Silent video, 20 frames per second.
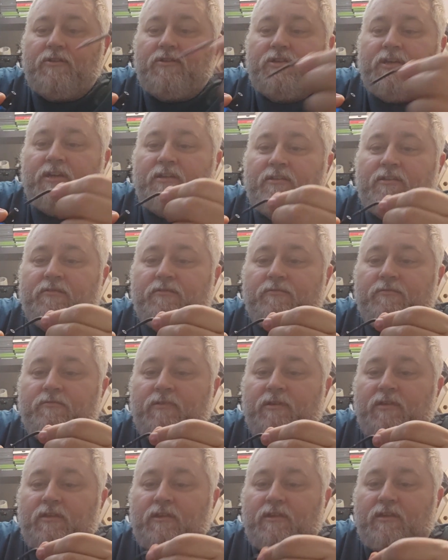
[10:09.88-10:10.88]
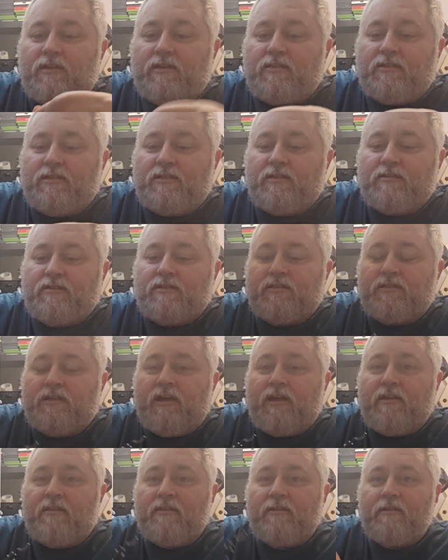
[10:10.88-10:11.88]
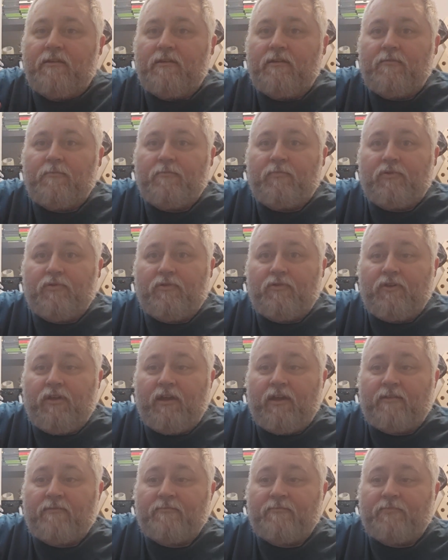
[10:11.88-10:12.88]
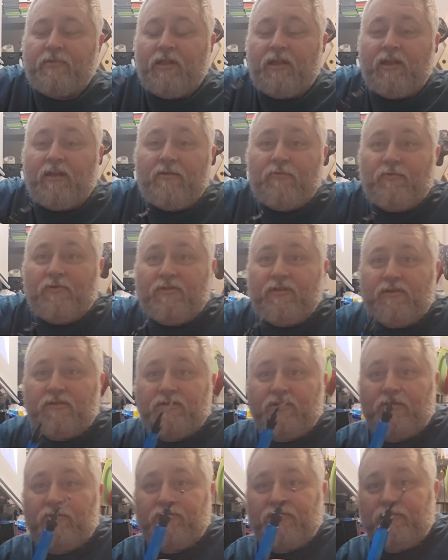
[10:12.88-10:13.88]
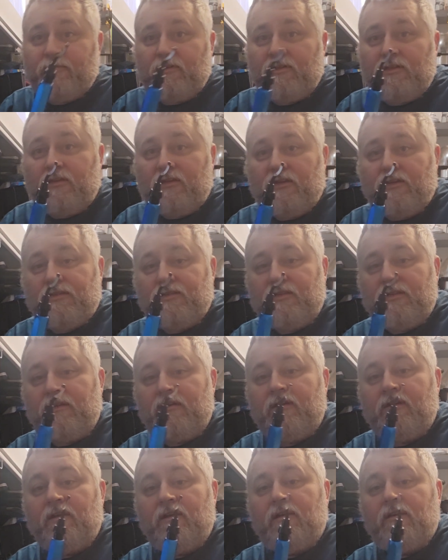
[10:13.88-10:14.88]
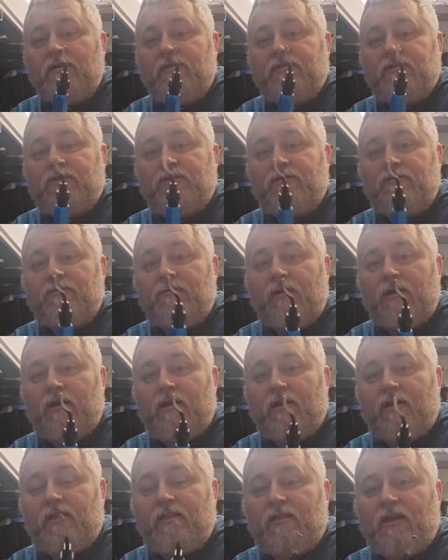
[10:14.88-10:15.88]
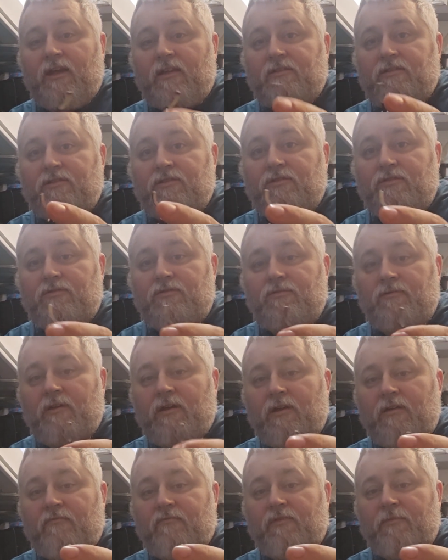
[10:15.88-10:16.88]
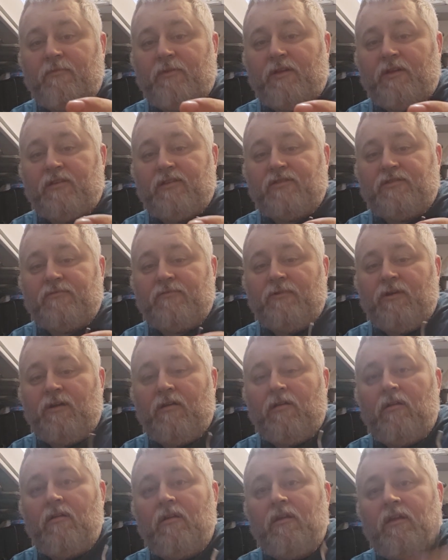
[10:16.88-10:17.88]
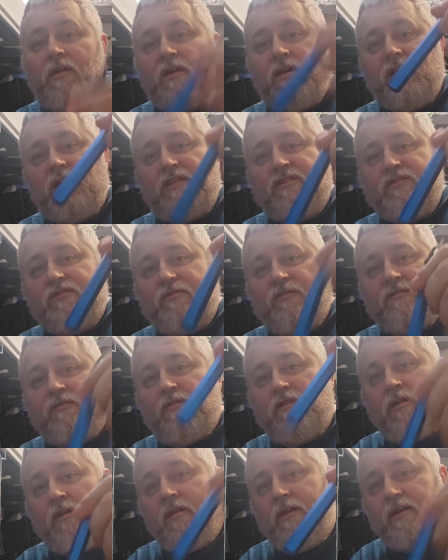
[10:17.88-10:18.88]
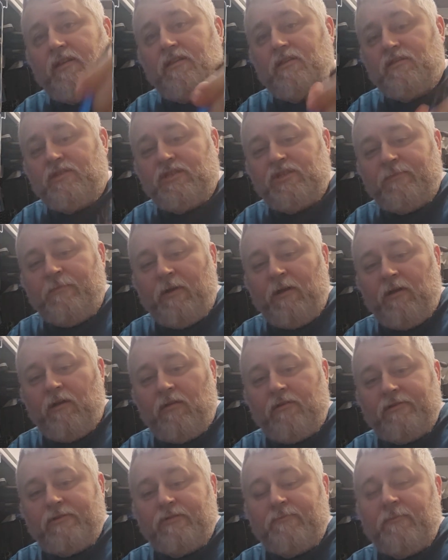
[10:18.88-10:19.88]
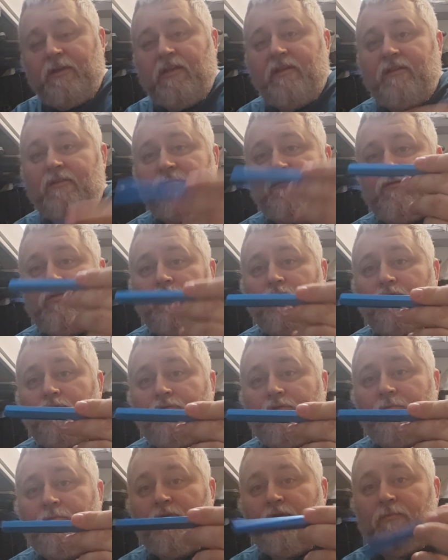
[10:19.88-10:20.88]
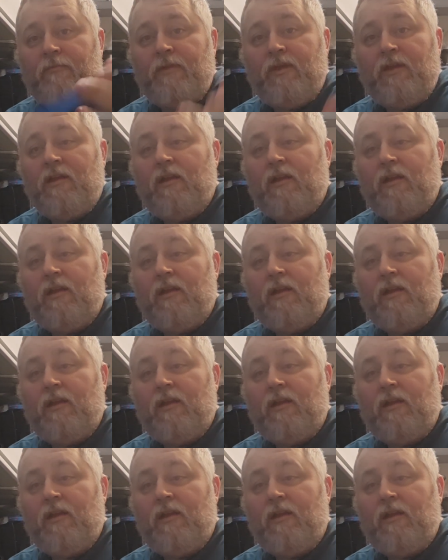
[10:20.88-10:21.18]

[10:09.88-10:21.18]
eject it really easy, and it's not, you're not playing with it, so it's really easy to get that to replace well. It's light, it's small, it's made of aluminum.